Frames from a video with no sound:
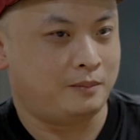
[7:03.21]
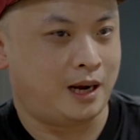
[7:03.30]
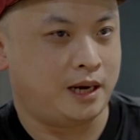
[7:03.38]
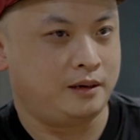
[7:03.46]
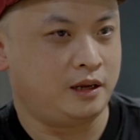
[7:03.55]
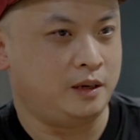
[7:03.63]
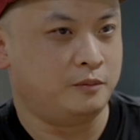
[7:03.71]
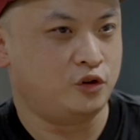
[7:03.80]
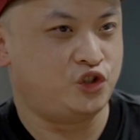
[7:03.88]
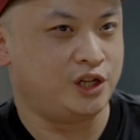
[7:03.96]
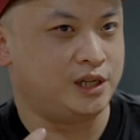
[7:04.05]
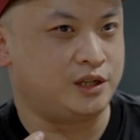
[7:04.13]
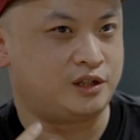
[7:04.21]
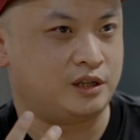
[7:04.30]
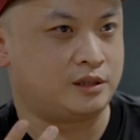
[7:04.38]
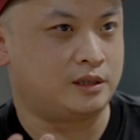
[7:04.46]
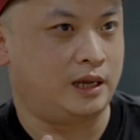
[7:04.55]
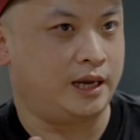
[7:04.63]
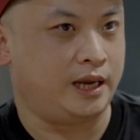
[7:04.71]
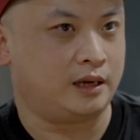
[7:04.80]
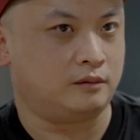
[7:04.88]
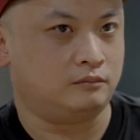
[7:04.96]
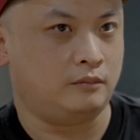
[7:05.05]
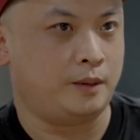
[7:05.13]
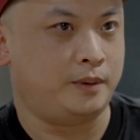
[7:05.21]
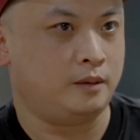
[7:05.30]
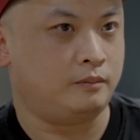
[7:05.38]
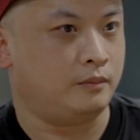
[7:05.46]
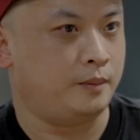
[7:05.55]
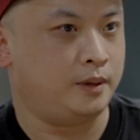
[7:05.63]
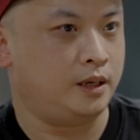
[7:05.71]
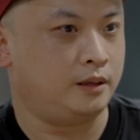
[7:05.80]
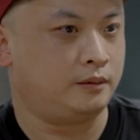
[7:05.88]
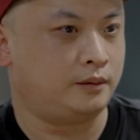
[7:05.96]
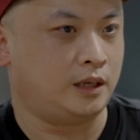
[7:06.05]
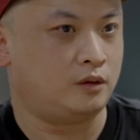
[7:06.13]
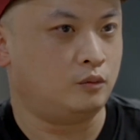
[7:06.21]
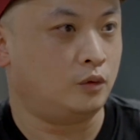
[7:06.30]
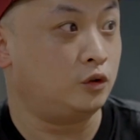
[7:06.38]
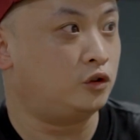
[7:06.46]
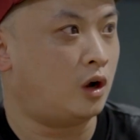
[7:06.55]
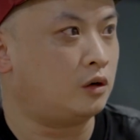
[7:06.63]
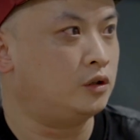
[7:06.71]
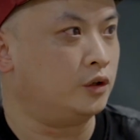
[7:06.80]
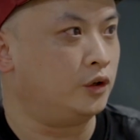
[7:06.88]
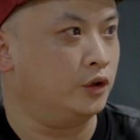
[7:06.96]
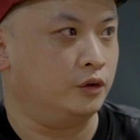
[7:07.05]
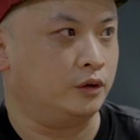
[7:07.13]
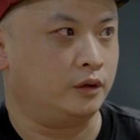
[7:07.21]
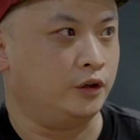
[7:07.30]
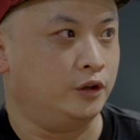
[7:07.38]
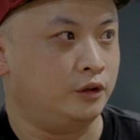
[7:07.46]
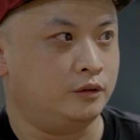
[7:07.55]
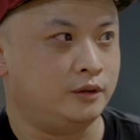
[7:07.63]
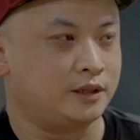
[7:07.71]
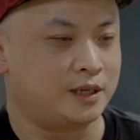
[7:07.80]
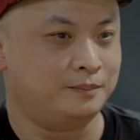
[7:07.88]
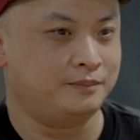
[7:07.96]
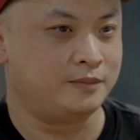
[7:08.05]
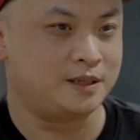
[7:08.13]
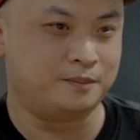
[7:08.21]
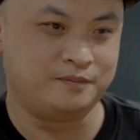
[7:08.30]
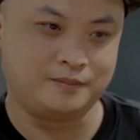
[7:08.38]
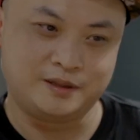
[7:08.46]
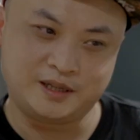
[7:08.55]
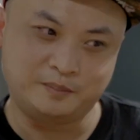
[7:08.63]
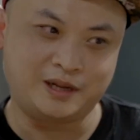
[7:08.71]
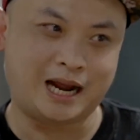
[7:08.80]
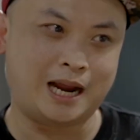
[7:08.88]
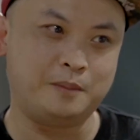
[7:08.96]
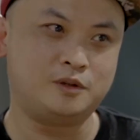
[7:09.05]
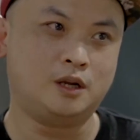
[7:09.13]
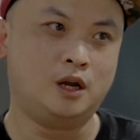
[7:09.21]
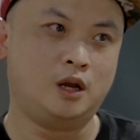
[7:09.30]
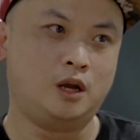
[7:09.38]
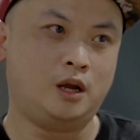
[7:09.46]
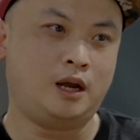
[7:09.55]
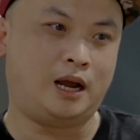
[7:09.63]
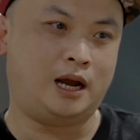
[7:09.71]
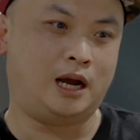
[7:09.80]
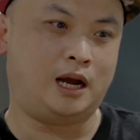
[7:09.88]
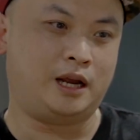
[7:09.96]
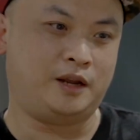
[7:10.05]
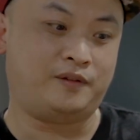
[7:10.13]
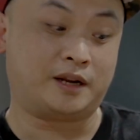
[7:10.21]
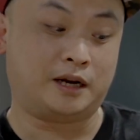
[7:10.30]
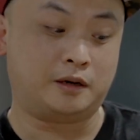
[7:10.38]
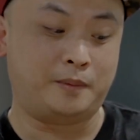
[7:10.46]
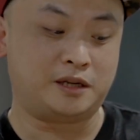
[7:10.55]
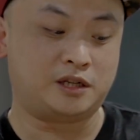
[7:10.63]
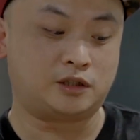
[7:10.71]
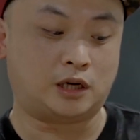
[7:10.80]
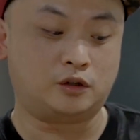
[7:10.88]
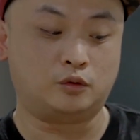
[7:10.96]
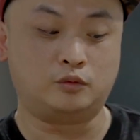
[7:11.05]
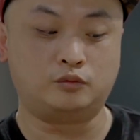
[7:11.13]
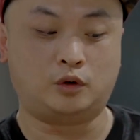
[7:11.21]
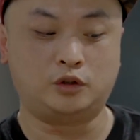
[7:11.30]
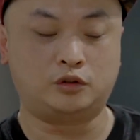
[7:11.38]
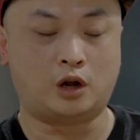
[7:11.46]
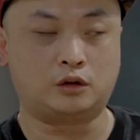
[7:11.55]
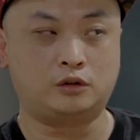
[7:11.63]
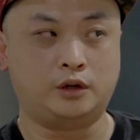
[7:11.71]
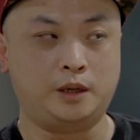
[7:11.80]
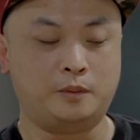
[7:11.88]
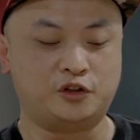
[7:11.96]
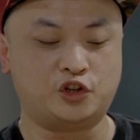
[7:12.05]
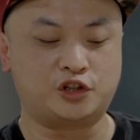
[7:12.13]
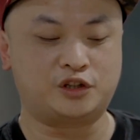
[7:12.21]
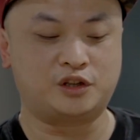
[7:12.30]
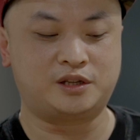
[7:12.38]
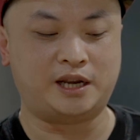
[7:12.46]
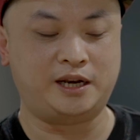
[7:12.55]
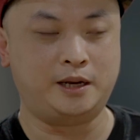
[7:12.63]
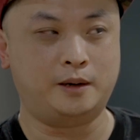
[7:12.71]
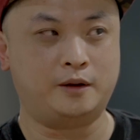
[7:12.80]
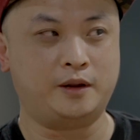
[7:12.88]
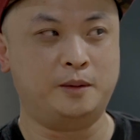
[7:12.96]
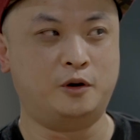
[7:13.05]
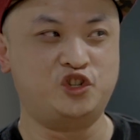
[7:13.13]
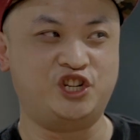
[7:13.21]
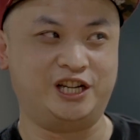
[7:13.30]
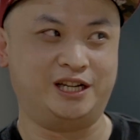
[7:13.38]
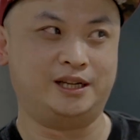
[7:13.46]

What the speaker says: mind, emoji is just like maybe they don't want to talk to you. You know, sometimes if I got a message, I don't want to talk to him. I just send him an emoji.